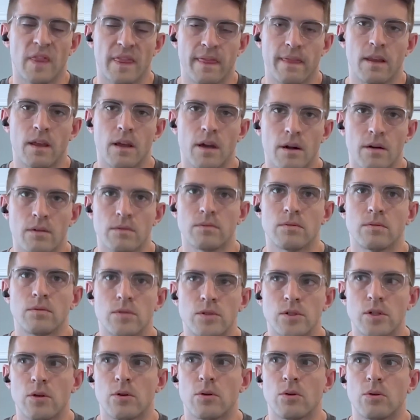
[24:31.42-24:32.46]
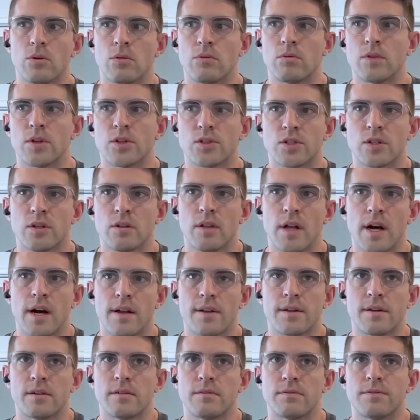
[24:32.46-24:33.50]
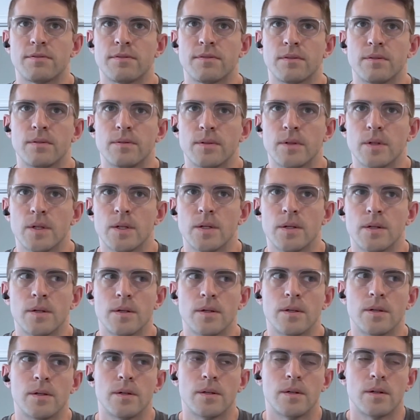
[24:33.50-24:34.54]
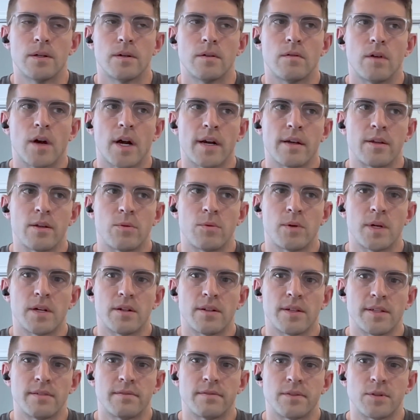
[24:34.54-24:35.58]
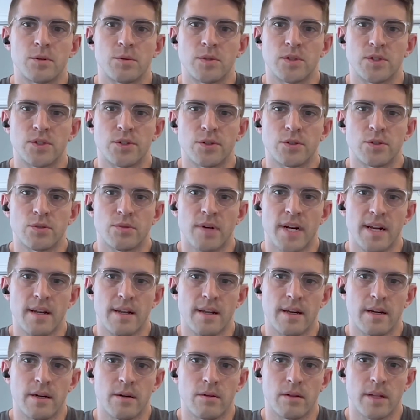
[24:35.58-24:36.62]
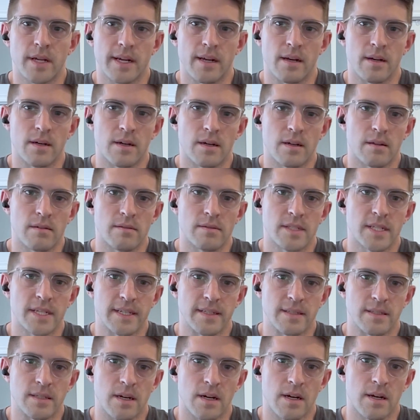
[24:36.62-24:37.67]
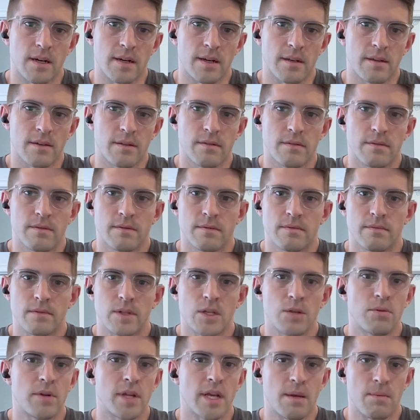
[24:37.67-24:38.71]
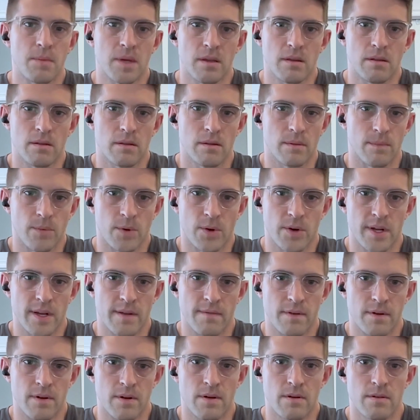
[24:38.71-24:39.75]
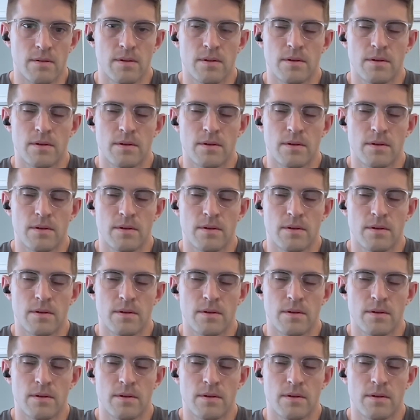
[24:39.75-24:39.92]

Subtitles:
Yeah. So there's a lot of IUL influencers right now, like on TikTok, you name it, wherever.